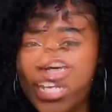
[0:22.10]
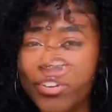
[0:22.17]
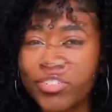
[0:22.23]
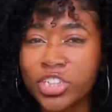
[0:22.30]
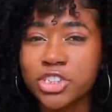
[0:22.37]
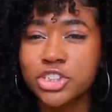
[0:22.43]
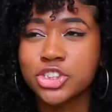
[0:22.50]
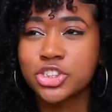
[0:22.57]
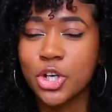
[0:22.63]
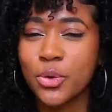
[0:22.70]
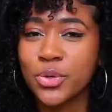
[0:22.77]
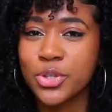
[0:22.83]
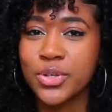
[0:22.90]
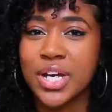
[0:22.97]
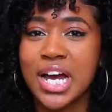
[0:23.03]
never show
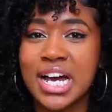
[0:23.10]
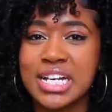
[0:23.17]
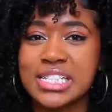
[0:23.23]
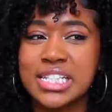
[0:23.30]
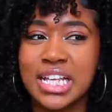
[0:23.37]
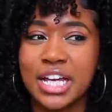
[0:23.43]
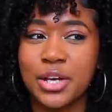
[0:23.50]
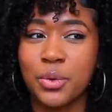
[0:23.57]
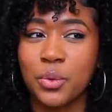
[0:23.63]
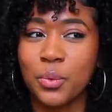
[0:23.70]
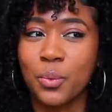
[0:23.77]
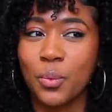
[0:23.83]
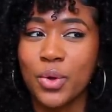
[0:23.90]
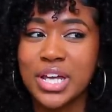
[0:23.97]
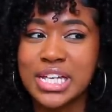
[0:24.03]
you guys like
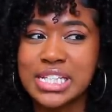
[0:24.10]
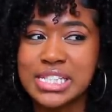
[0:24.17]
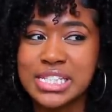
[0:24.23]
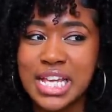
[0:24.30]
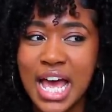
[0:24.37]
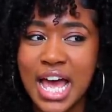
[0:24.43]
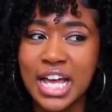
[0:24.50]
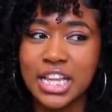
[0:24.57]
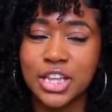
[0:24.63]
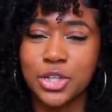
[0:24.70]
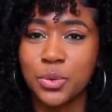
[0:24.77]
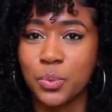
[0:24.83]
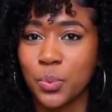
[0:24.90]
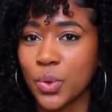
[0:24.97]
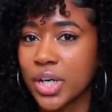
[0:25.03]

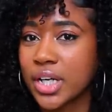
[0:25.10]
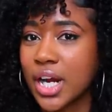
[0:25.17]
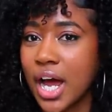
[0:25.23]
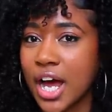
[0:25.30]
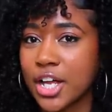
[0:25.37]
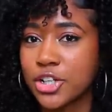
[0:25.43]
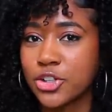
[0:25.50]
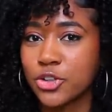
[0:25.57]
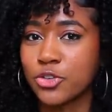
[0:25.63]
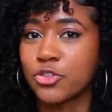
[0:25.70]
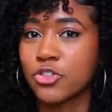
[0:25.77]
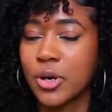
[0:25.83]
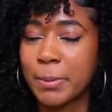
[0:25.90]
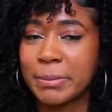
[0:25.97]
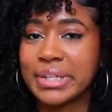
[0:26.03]
exactly what I do
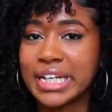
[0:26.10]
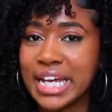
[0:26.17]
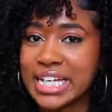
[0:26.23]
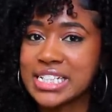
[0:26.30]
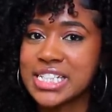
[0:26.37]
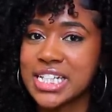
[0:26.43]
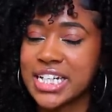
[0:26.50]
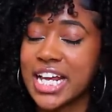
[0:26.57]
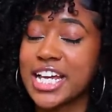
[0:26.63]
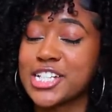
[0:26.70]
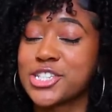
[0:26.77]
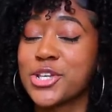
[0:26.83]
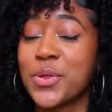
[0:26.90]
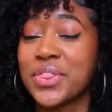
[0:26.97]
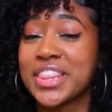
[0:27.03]
from day to day.
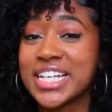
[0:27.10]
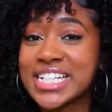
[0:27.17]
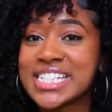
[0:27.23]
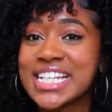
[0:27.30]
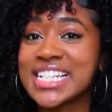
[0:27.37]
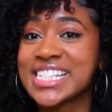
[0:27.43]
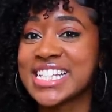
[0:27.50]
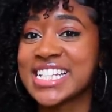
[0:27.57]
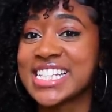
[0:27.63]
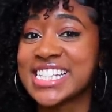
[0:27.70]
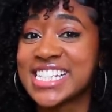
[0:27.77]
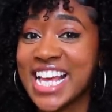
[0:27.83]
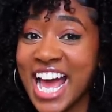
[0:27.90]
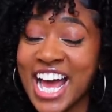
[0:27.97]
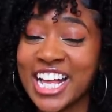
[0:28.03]
So this is
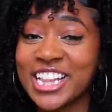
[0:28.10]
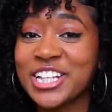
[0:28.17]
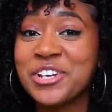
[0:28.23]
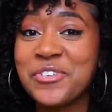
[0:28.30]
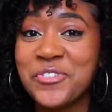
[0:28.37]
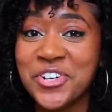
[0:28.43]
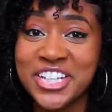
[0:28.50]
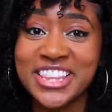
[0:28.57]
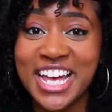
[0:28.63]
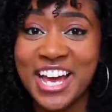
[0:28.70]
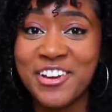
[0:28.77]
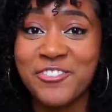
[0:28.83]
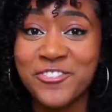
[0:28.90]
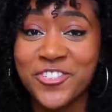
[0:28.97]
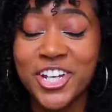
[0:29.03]
exactly what
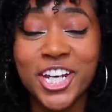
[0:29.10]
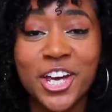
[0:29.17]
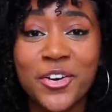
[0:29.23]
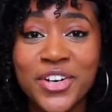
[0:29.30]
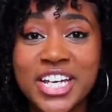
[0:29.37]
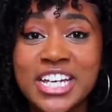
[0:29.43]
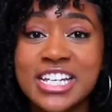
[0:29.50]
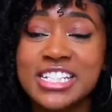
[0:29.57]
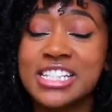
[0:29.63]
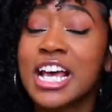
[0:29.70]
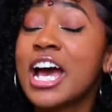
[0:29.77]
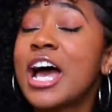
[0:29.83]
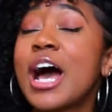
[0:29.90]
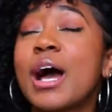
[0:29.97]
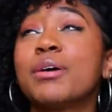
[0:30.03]
that video is.
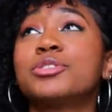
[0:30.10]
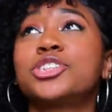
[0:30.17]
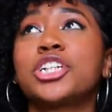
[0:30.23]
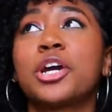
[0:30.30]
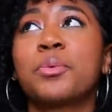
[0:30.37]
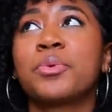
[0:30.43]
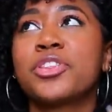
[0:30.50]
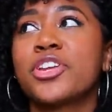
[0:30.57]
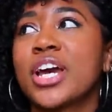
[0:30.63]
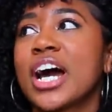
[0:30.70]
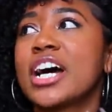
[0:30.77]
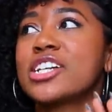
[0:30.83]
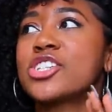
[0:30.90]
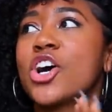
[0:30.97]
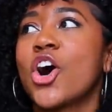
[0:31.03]
I'm sharing with you
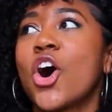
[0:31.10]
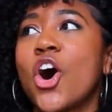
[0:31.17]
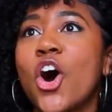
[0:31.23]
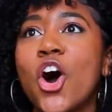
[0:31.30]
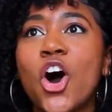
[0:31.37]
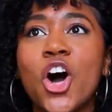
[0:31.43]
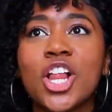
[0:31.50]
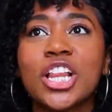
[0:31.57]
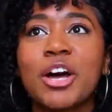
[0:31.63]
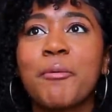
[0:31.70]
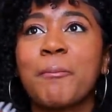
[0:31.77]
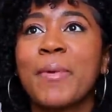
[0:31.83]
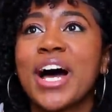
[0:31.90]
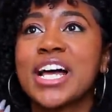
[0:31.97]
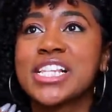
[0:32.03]
guys all
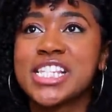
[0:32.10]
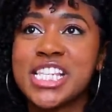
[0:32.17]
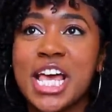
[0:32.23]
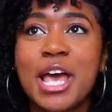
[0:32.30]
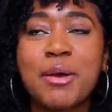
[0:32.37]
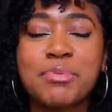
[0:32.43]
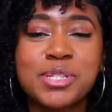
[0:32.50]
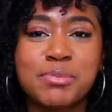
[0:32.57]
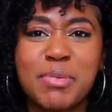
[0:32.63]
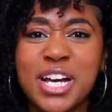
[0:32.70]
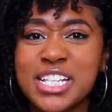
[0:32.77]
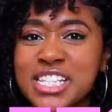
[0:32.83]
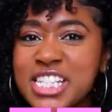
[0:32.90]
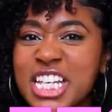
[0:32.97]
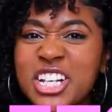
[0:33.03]
of my tips,
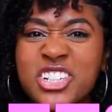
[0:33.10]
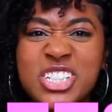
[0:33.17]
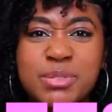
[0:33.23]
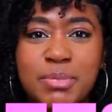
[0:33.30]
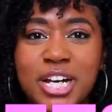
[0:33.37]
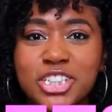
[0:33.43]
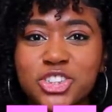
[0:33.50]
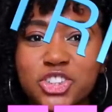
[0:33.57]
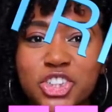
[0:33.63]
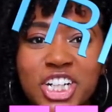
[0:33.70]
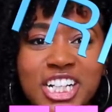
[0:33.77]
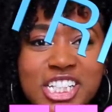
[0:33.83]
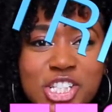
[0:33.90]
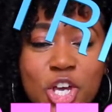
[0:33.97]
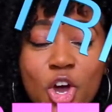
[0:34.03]
my secrets, my
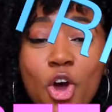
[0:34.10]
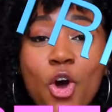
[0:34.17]
tricks